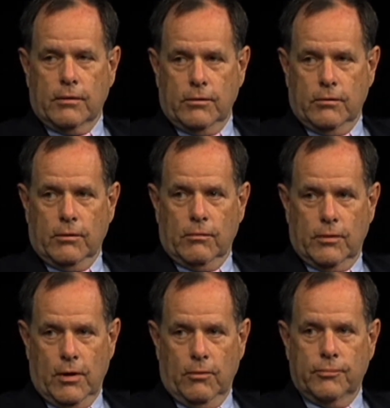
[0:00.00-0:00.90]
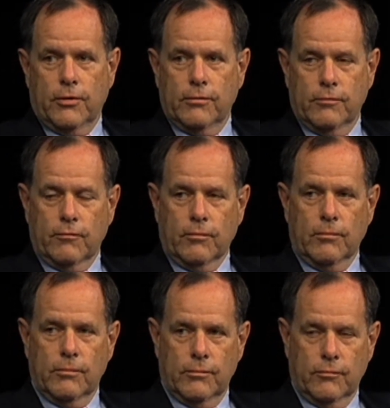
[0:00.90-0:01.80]
you know, helped
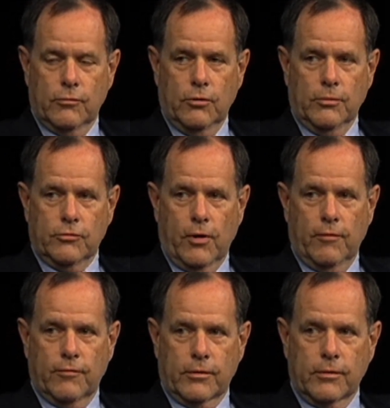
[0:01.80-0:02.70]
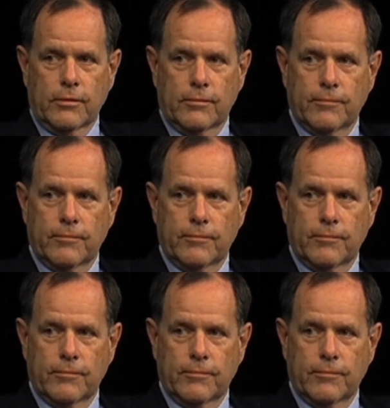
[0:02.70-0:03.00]
from human trafficking.